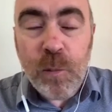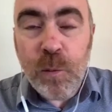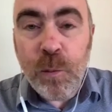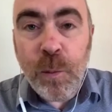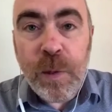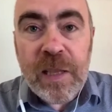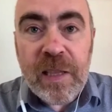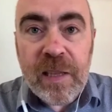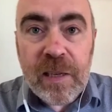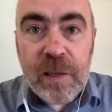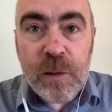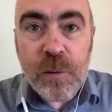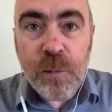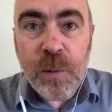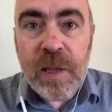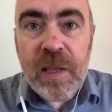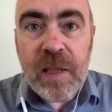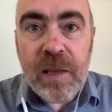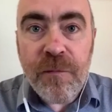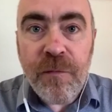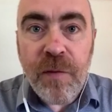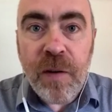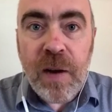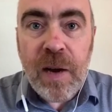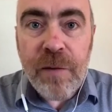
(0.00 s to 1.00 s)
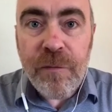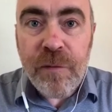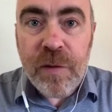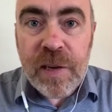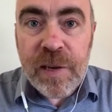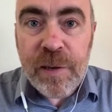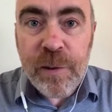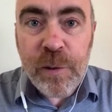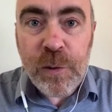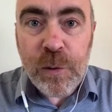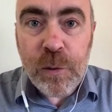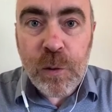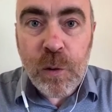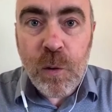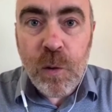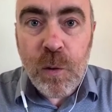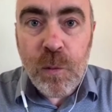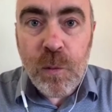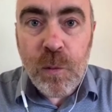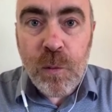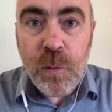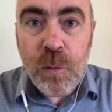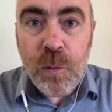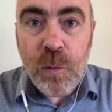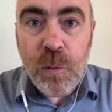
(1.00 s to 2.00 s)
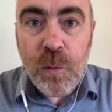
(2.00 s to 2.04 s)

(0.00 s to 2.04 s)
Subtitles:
20, 25 years ago,